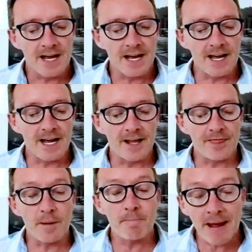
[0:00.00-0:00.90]

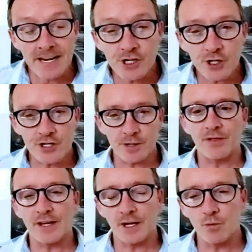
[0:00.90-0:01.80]
The mentorship
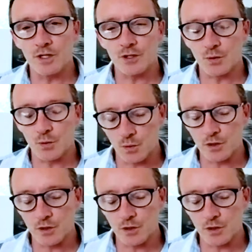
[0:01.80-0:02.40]
thing was